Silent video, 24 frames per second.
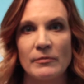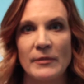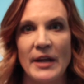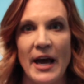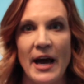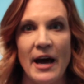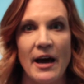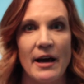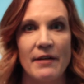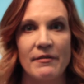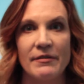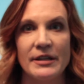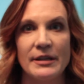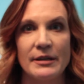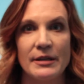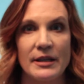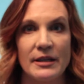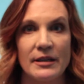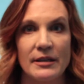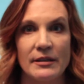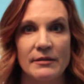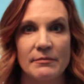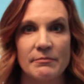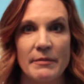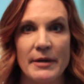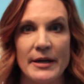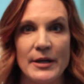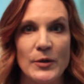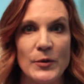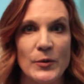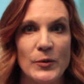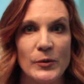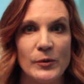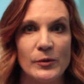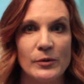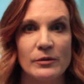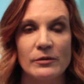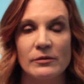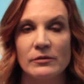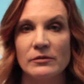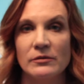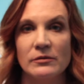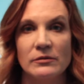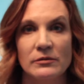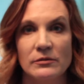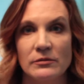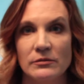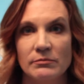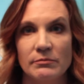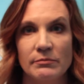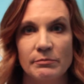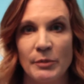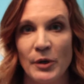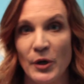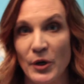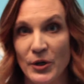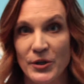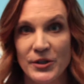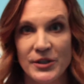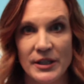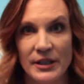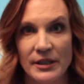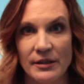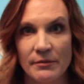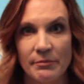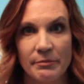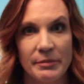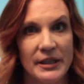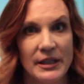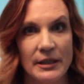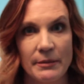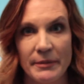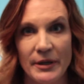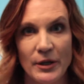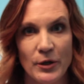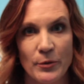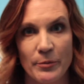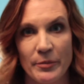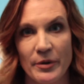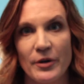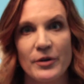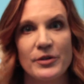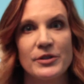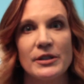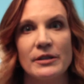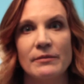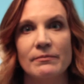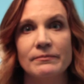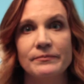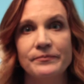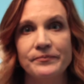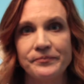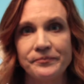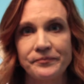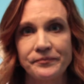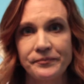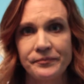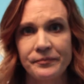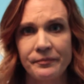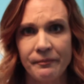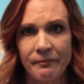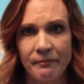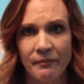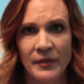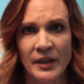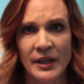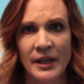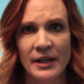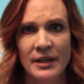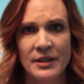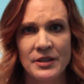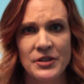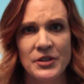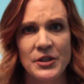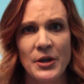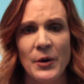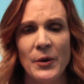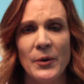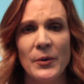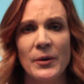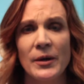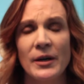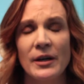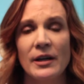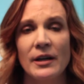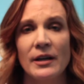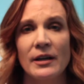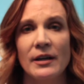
having my own person, being my own person. And so